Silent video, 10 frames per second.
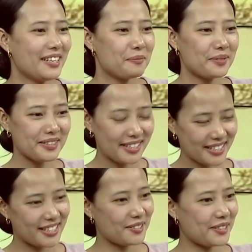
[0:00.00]
man
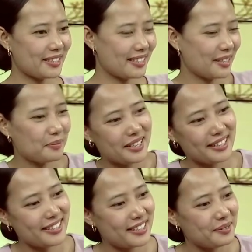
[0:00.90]
necessary tips
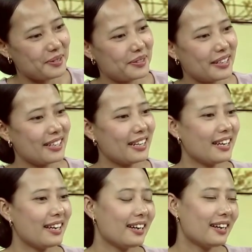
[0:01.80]
kan di chamni
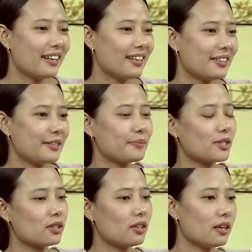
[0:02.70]
wa
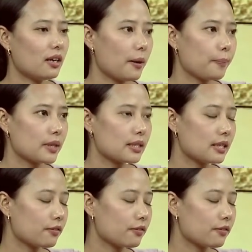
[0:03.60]
so self